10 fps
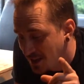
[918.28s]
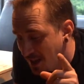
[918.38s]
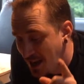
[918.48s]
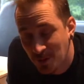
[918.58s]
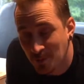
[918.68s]

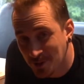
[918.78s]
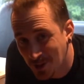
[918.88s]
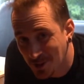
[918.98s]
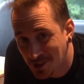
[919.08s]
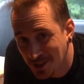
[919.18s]
Anyone who's
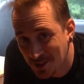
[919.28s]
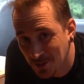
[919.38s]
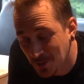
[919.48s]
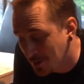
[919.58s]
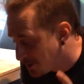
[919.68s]
got a
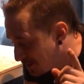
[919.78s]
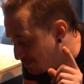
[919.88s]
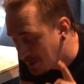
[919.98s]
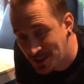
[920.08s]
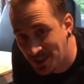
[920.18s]
jigsaw,
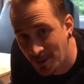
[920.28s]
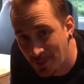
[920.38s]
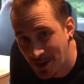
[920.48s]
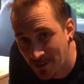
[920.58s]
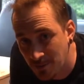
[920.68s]
please help
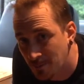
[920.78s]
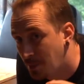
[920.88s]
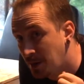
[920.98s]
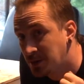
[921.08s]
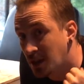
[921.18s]
me out.
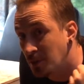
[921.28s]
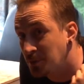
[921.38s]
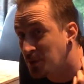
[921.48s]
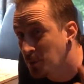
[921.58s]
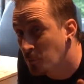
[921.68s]
By the time
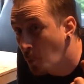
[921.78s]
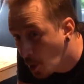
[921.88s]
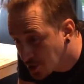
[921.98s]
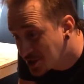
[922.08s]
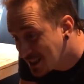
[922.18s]
you
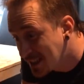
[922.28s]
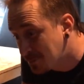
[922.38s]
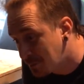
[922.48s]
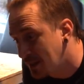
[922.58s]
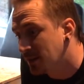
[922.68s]
watch this
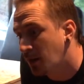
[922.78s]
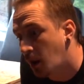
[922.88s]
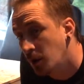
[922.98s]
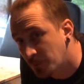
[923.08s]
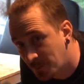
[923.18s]
bit,
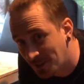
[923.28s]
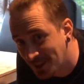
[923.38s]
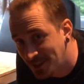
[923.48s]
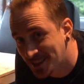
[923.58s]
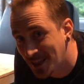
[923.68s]

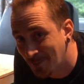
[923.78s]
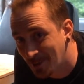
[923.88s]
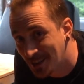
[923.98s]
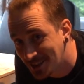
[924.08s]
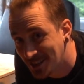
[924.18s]
hopefully
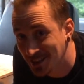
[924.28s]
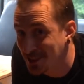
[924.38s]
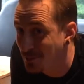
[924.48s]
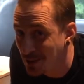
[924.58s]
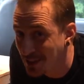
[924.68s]
someone has
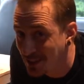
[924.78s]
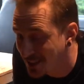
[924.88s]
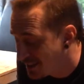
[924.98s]
answered me.